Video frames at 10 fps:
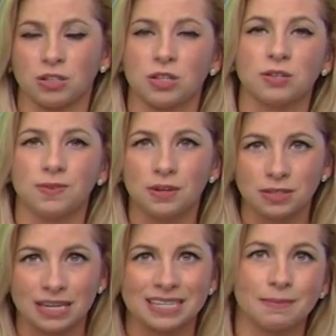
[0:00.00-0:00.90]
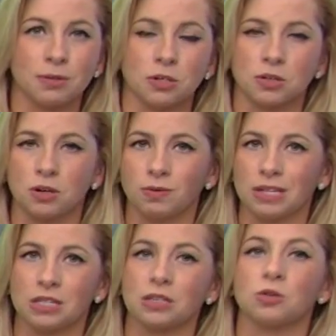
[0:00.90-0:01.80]
So this feels like temperatures could
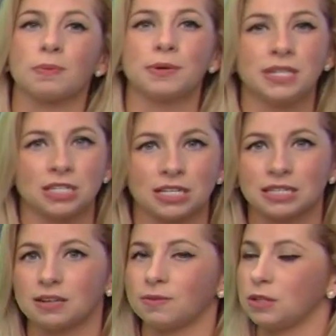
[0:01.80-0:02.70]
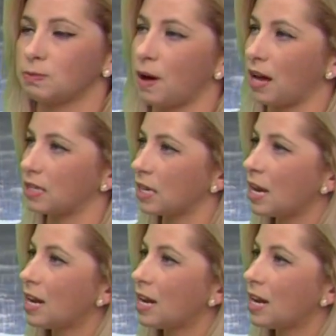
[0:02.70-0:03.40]
reach the triple digits in a few spots.